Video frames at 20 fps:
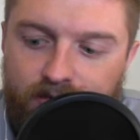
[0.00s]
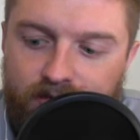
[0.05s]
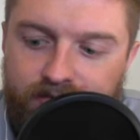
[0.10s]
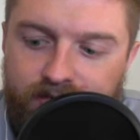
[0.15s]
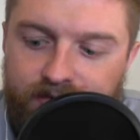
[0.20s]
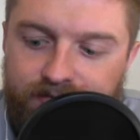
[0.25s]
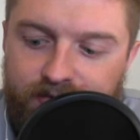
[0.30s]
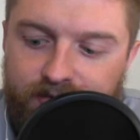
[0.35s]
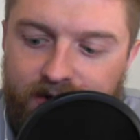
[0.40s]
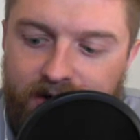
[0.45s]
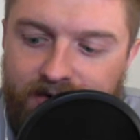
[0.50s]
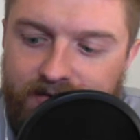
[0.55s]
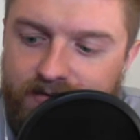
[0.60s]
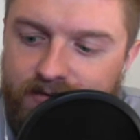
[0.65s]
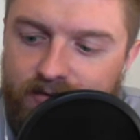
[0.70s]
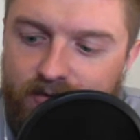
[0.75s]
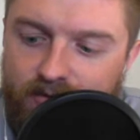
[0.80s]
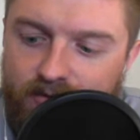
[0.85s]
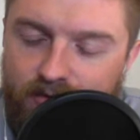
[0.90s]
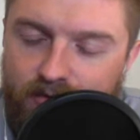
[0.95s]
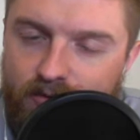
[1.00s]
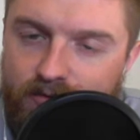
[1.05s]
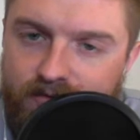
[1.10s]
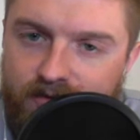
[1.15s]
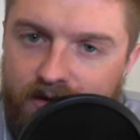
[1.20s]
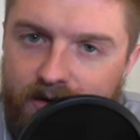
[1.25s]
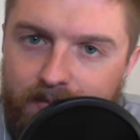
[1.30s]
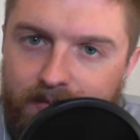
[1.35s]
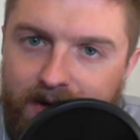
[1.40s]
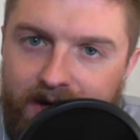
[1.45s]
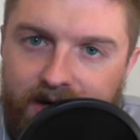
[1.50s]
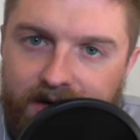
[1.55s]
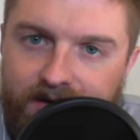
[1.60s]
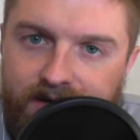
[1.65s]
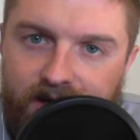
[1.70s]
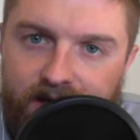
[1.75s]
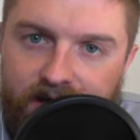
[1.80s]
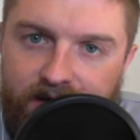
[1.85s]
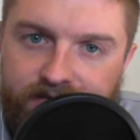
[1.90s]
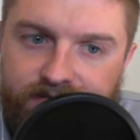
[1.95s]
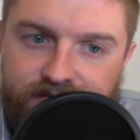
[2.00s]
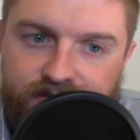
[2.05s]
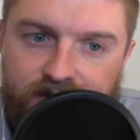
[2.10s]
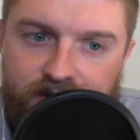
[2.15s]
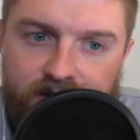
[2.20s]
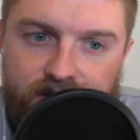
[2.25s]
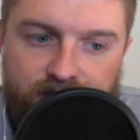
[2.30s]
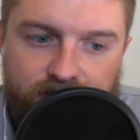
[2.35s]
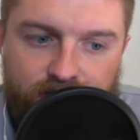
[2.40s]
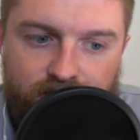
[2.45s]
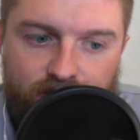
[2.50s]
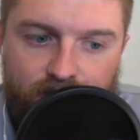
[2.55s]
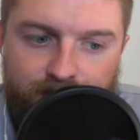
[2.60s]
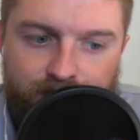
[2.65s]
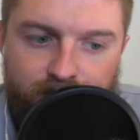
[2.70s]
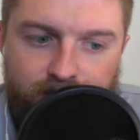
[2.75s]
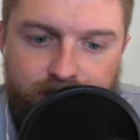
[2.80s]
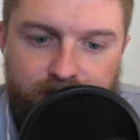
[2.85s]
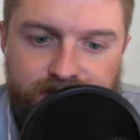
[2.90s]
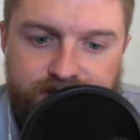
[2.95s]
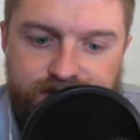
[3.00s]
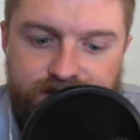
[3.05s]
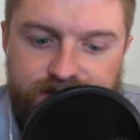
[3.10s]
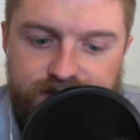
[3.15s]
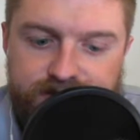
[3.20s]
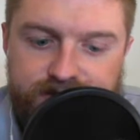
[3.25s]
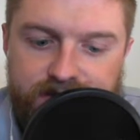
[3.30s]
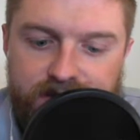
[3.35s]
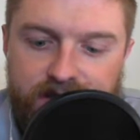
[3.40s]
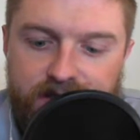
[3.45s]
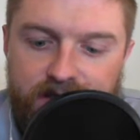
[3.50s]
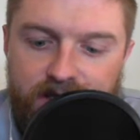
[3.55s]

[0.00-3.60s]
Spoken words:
even if you're not using a podcast to grow your business,